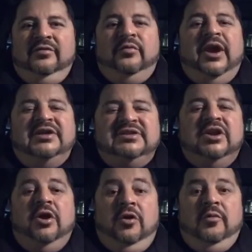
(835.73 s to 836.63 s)

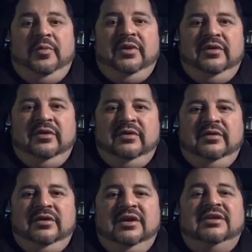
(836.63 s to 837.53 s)
raising hope
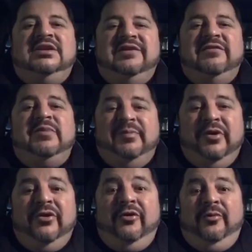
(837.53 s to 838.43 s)
and giving
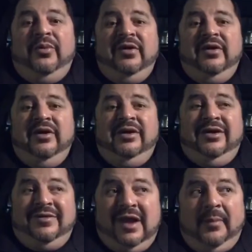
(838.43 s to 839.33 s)
people hope
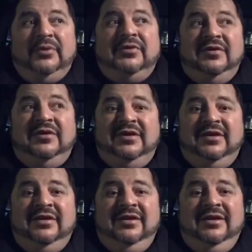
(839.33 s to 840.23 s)
and the
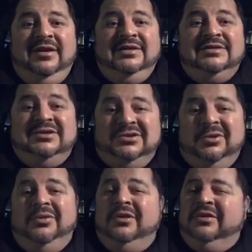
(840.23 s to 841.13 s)
opportunity to
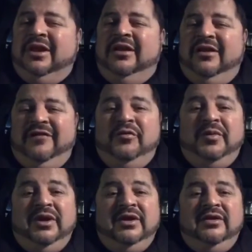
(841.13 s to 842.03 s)
know that not
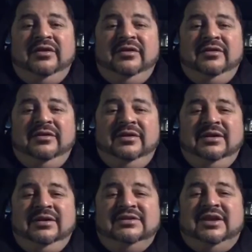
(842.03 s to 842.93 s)
everybody
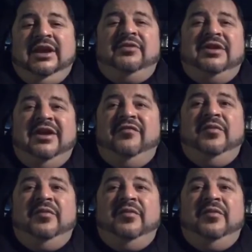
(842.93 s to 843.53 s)
is angry, not